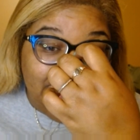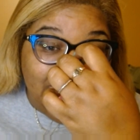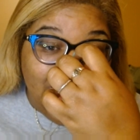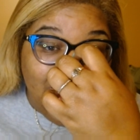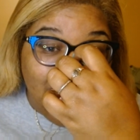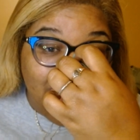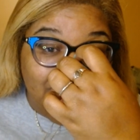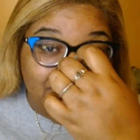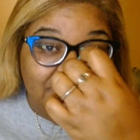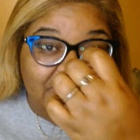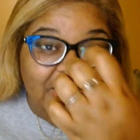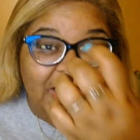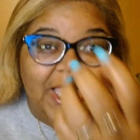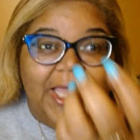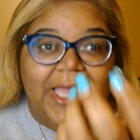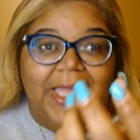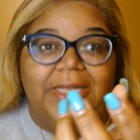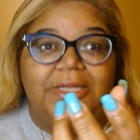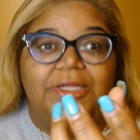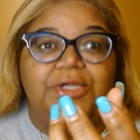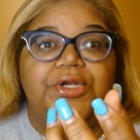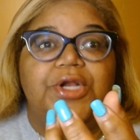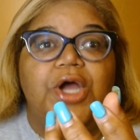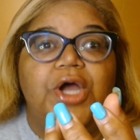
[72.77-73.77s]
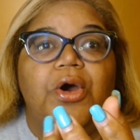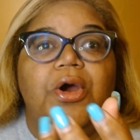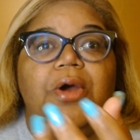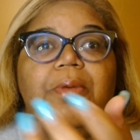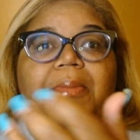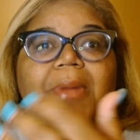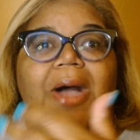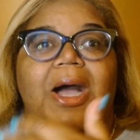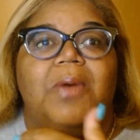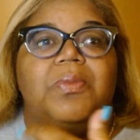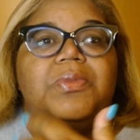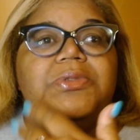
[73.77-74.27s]
out that you know her
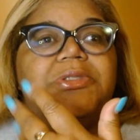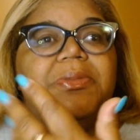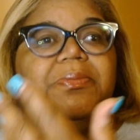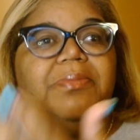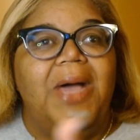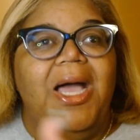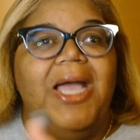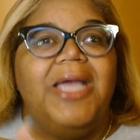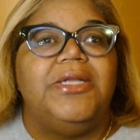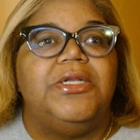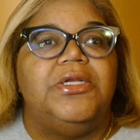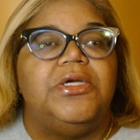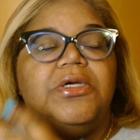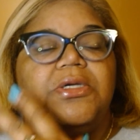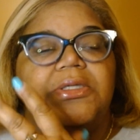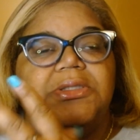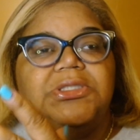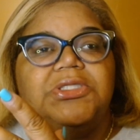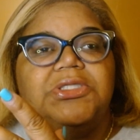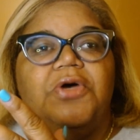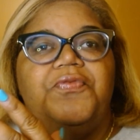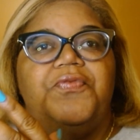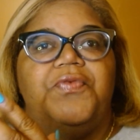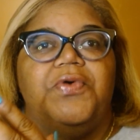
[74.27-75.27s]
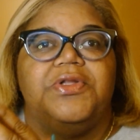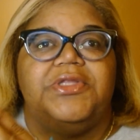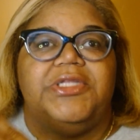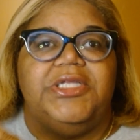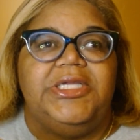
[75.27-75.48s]
mom was a minor, so forth.